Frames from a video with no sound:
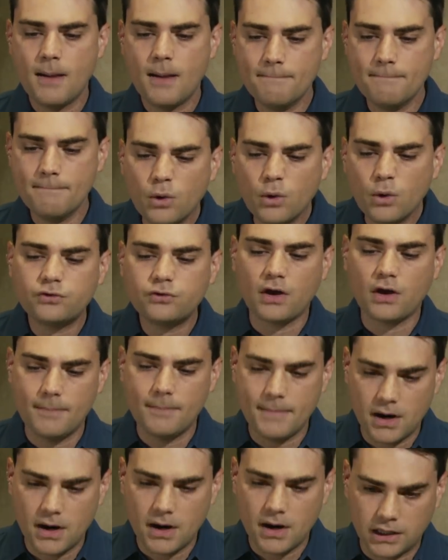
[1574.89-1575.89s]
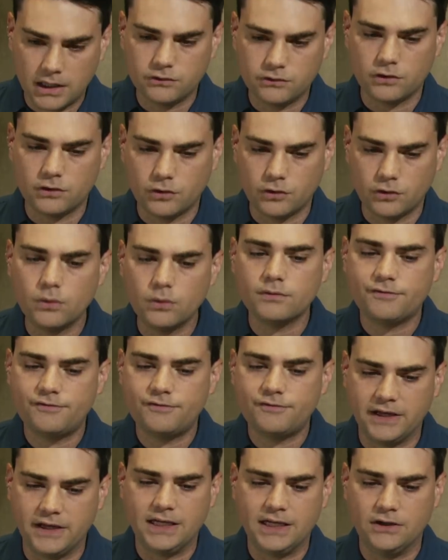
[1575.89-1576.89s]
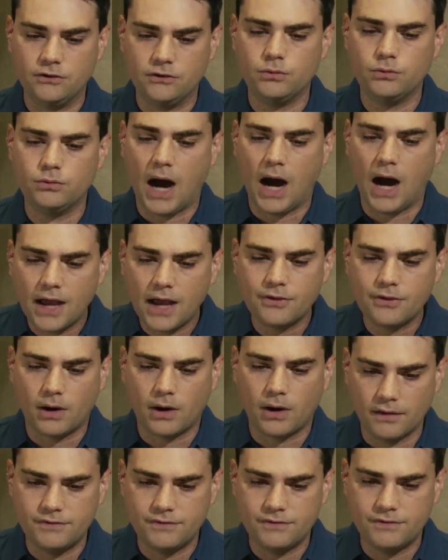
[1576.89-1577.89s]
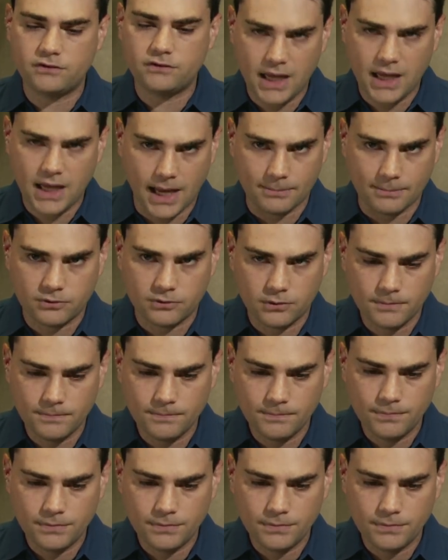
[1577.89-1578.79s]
most Americans don't fit into either of these camps.